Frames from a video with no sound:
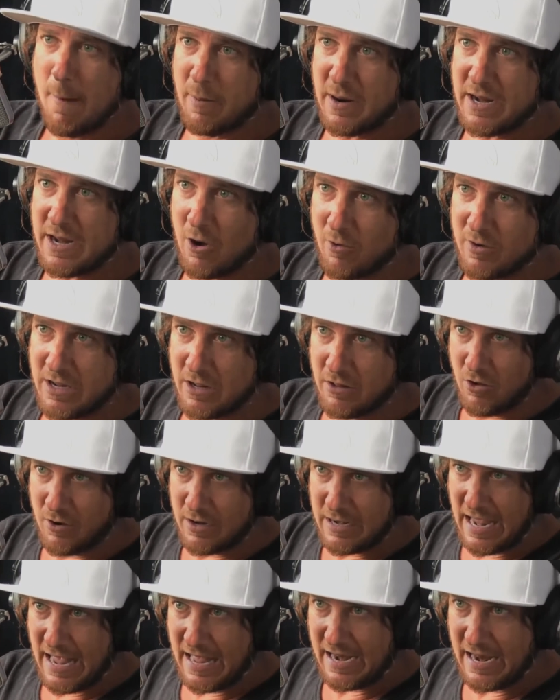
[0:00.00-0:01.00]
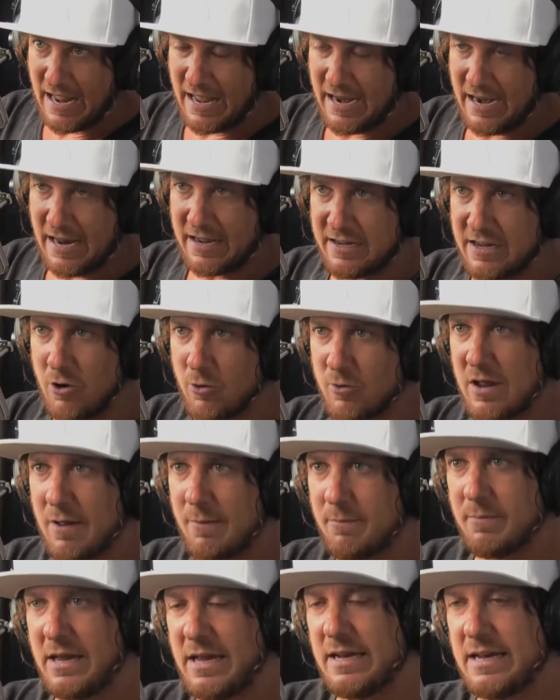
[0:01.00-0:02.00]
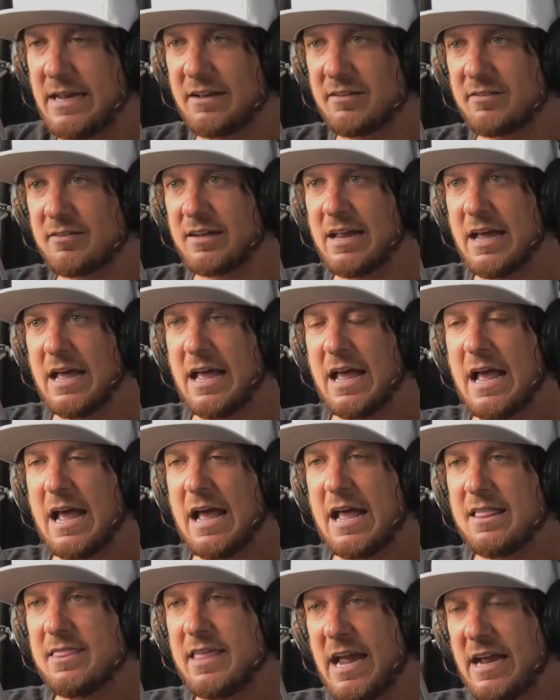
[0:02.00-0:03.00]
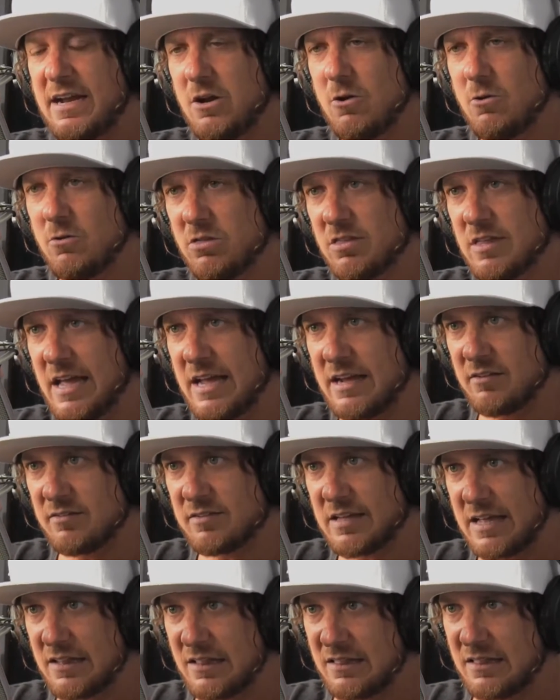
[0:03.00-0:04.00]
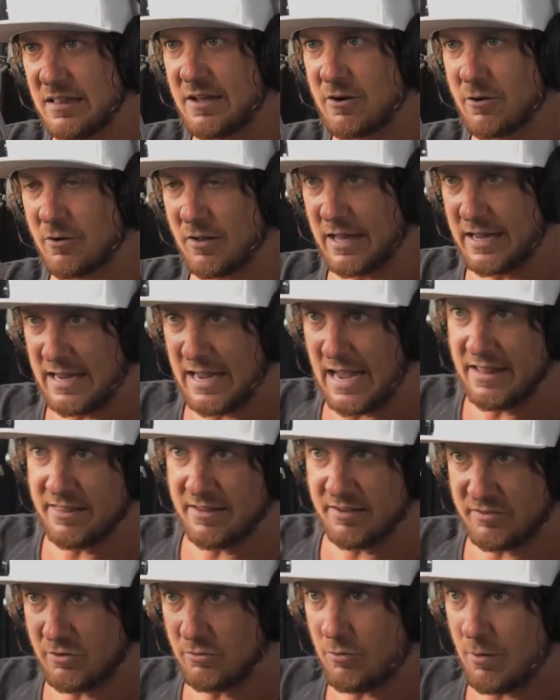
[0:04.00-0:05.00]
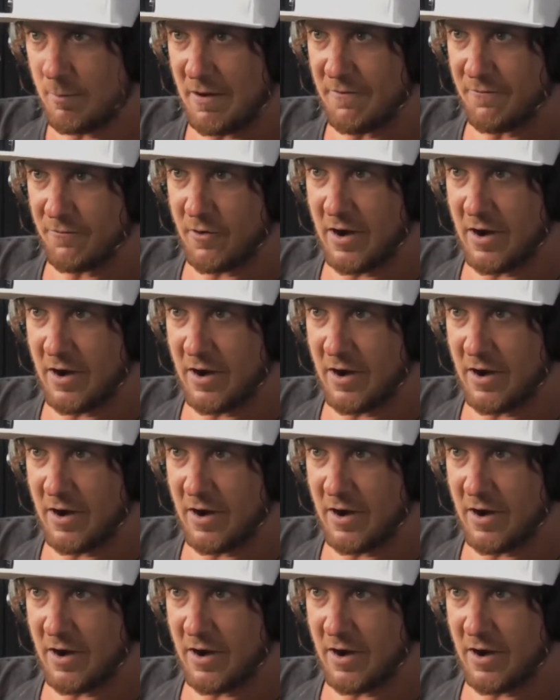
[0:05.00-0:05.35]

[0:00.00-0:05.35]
But, you know, you look at, at, you know, comedians and they do things that literally, and this is what my